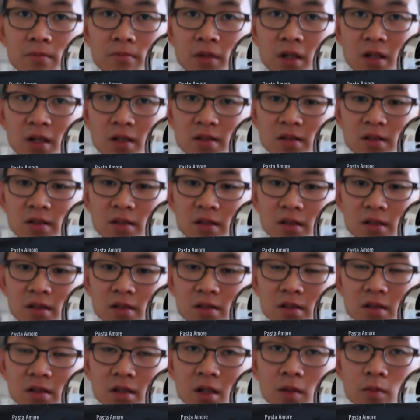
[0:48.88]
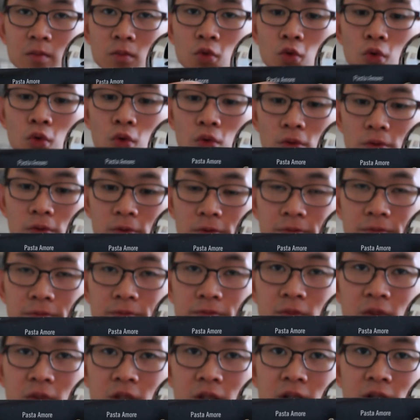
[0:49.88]
Pasta Amour.
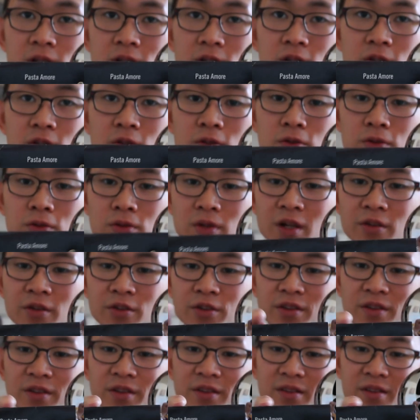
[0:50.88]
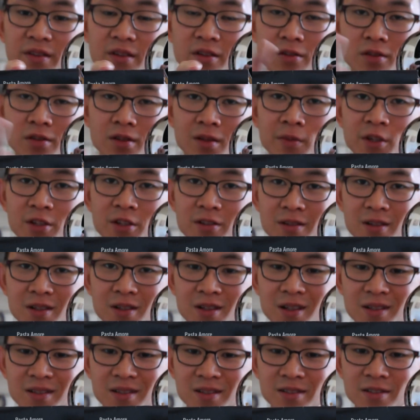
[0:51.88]
So everything sounds a bit
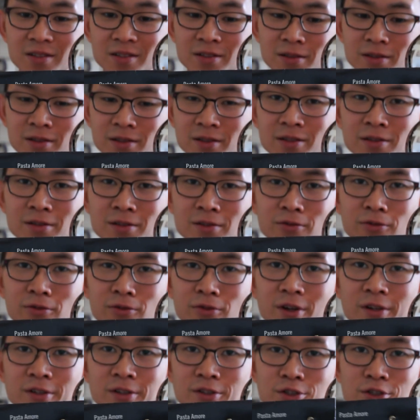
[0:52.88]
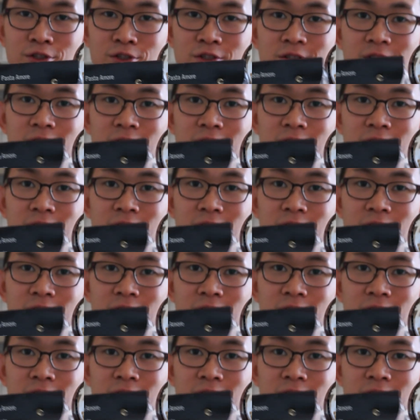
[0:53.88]
classier in French.